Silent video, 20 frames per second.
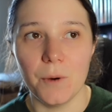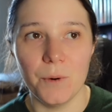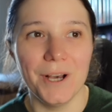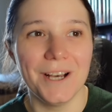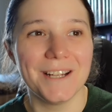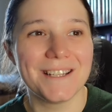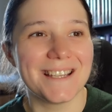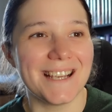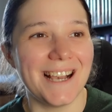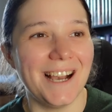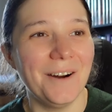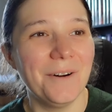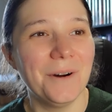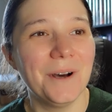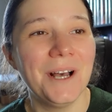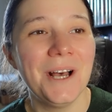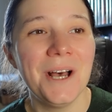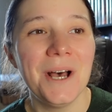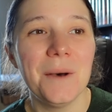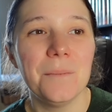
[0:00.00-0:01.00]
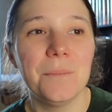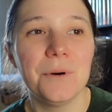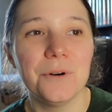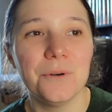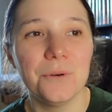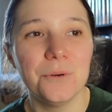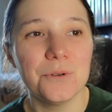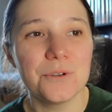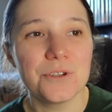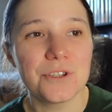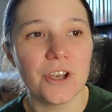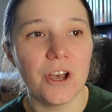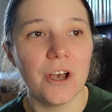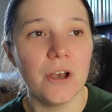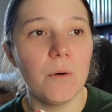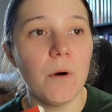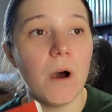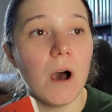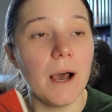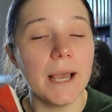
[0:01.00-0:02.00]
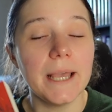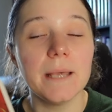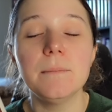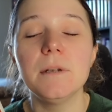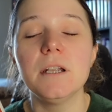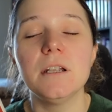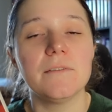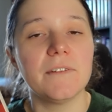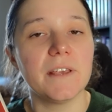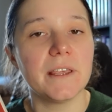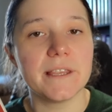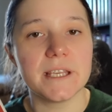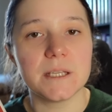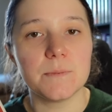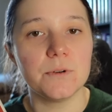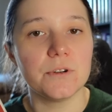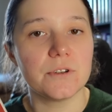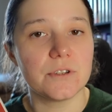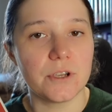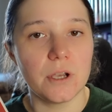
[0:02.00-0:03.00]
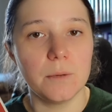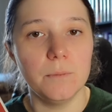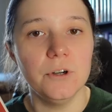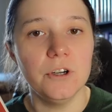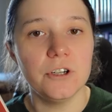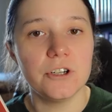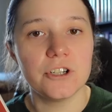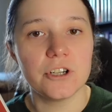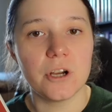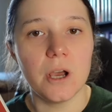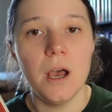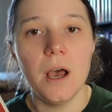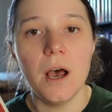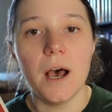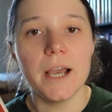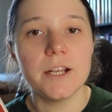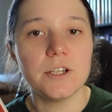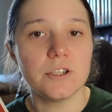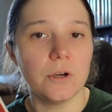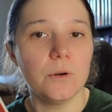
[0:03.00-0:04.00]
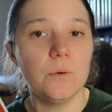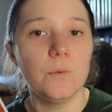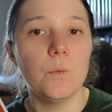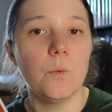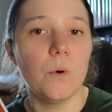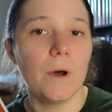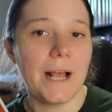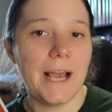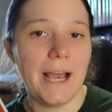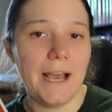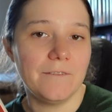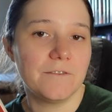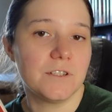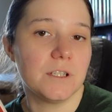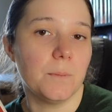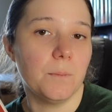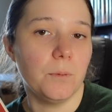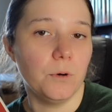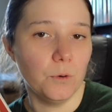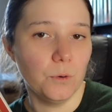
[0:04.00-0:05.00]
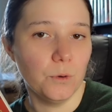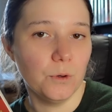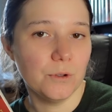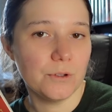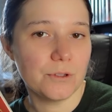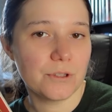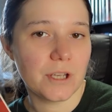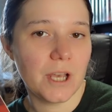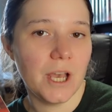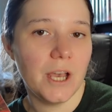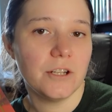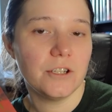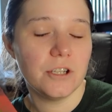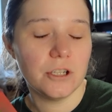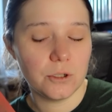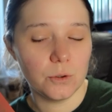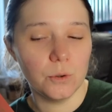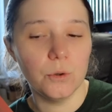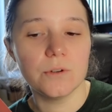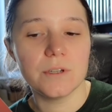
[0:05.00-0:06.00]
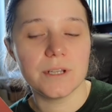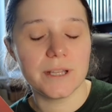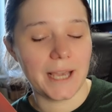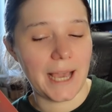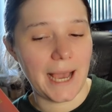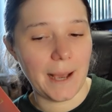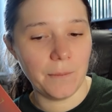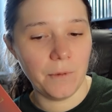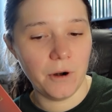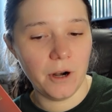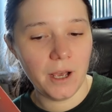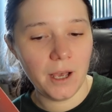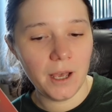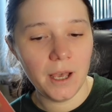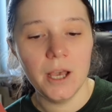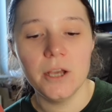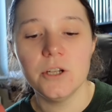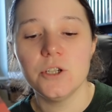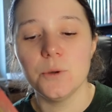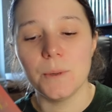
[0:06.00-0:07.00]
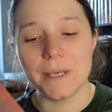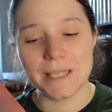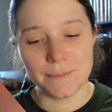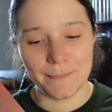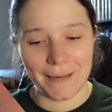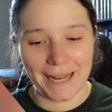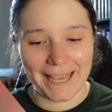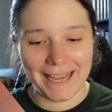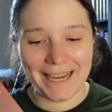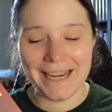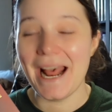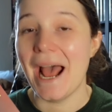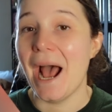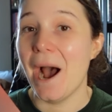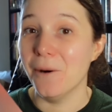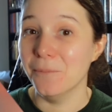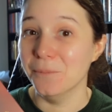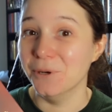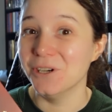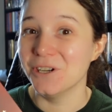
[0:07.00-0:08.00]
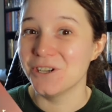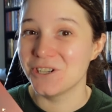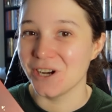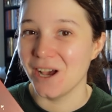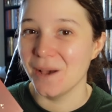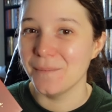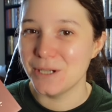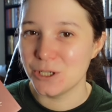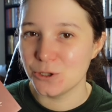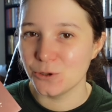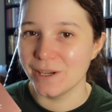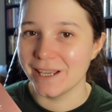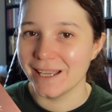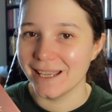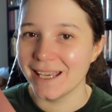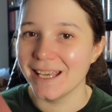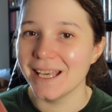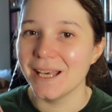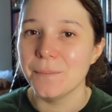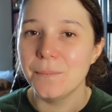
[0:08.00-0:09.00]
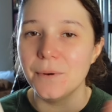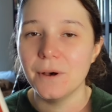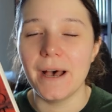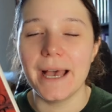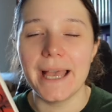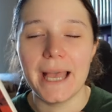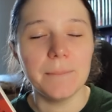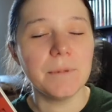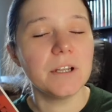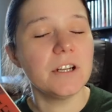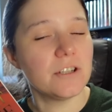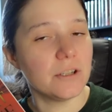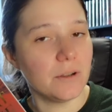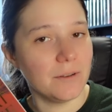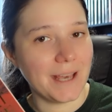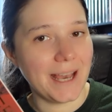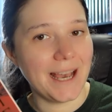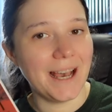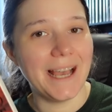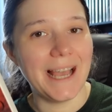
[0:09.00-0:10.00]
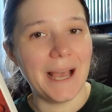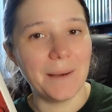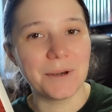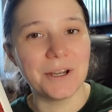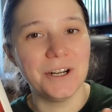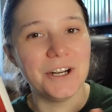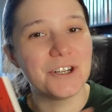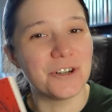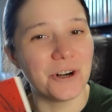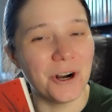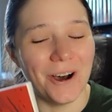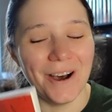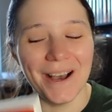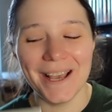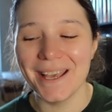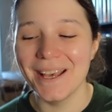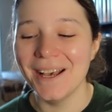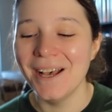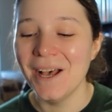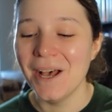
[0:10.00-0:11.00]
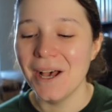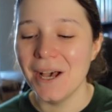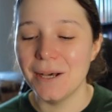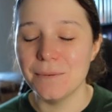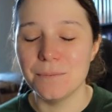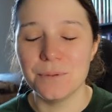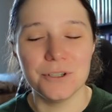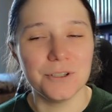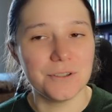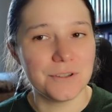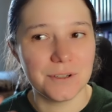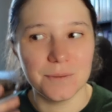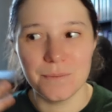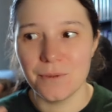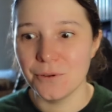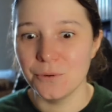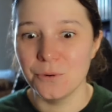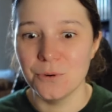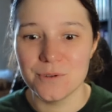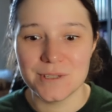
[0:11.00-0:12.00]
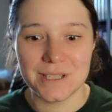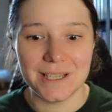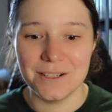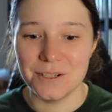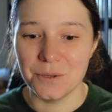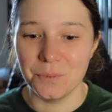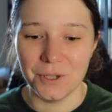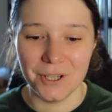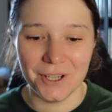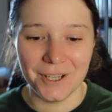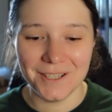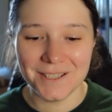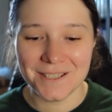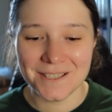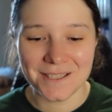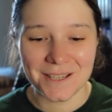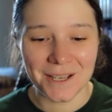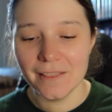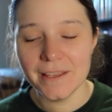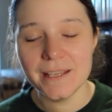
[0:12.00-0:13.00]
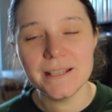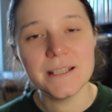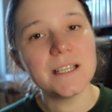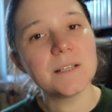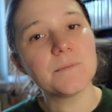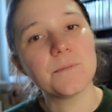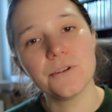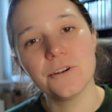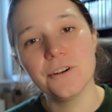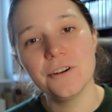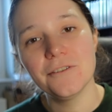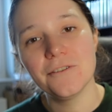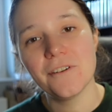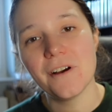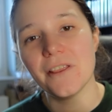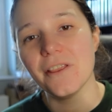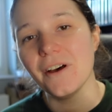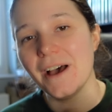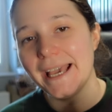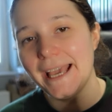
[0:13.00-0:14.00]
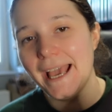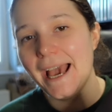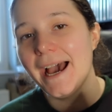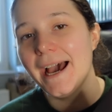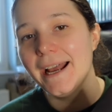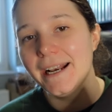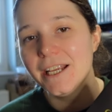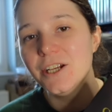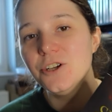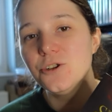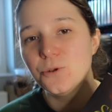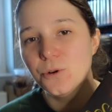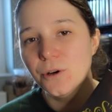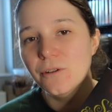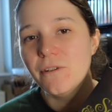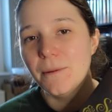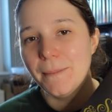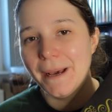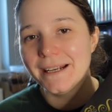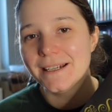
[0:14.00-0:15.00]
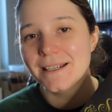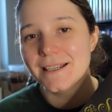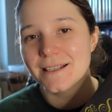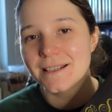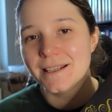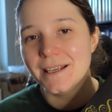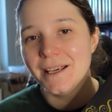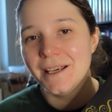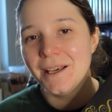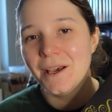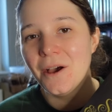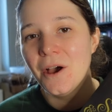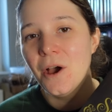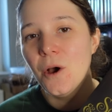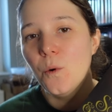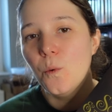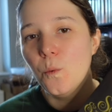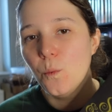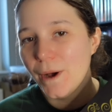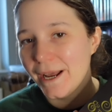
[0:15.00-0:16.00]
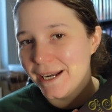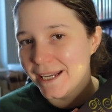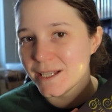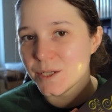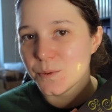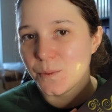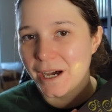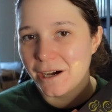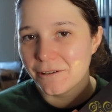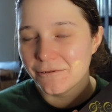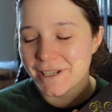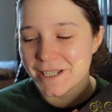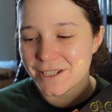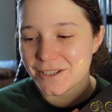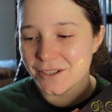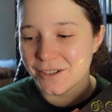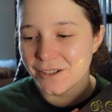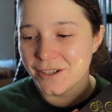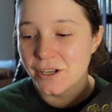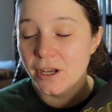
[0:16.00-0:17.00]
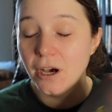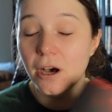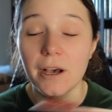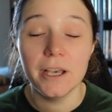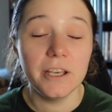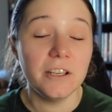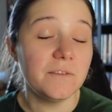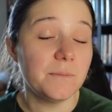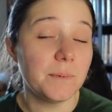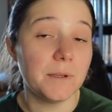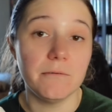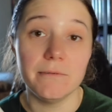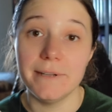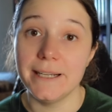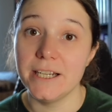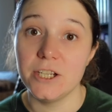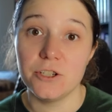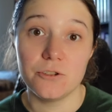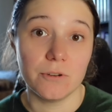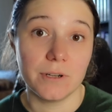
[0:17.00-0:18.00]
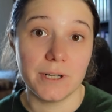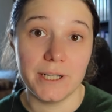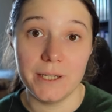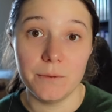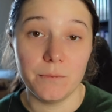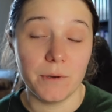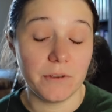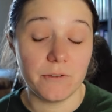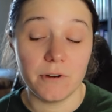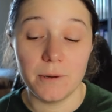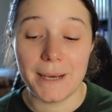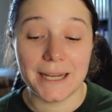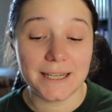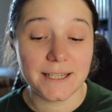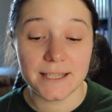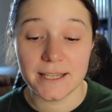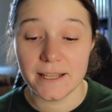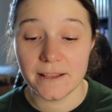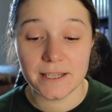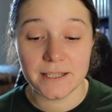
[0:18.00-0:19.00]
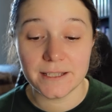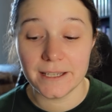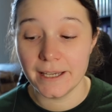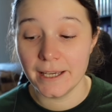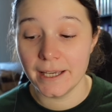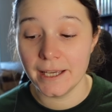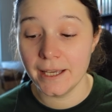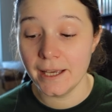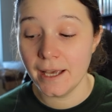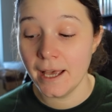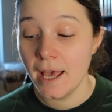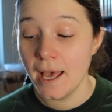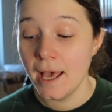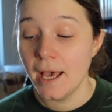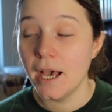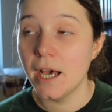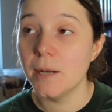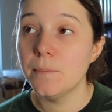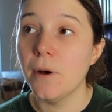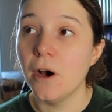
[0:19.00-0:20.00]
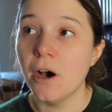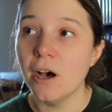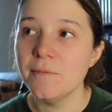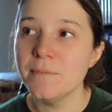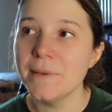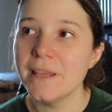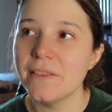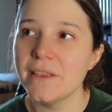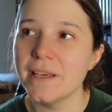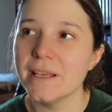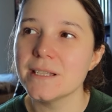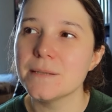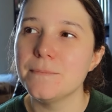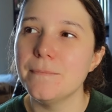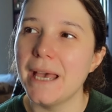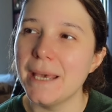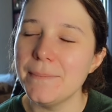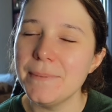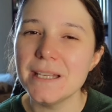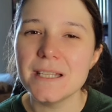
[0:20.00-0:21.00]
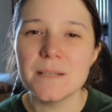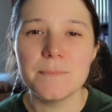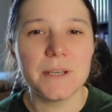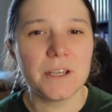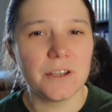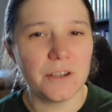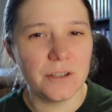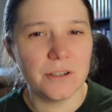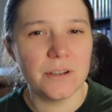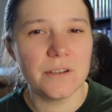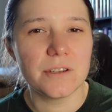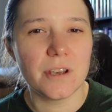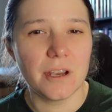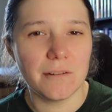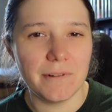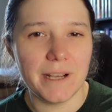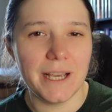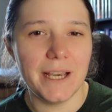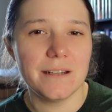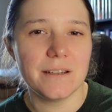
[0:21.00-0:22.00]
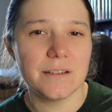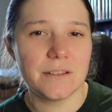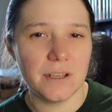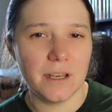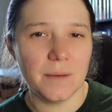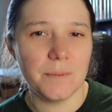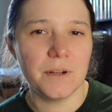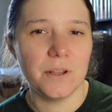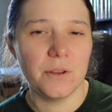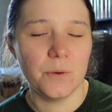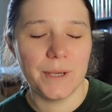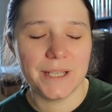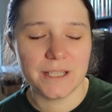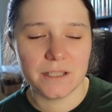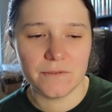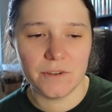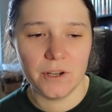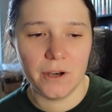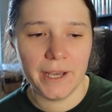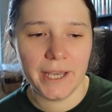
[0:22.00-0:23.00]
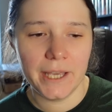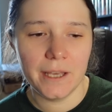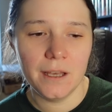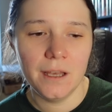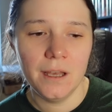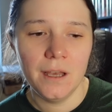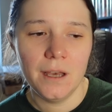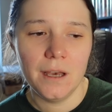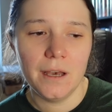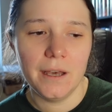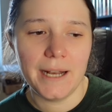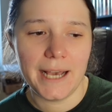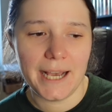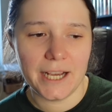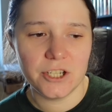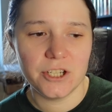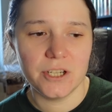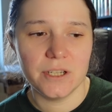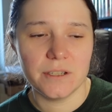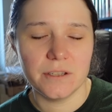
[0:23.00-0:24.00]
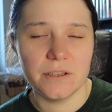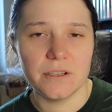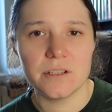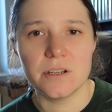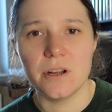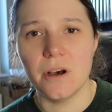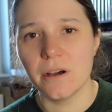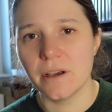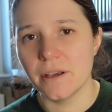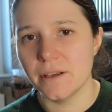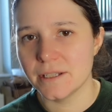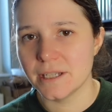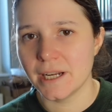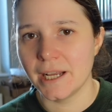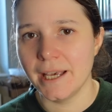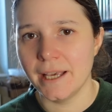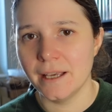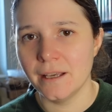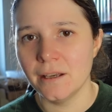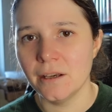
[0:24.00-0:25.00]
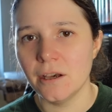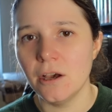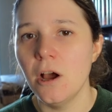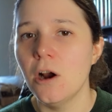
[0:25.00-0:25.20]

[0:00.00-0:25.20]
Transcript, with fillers: words out, but also I am loving this book so much. I don't wanna have to pause to talk to the camera to explain how much I'm enjoying it, but I am gonna do that. I am gonna try and put some thoughts into words. This is proof that I can enjoy romantasy when it's well written. I have been really struggling with romantasy this year, and part of me thinks Maybe it's because I read Serpent and the Wings of Night and Ashes and the Star-Cursed King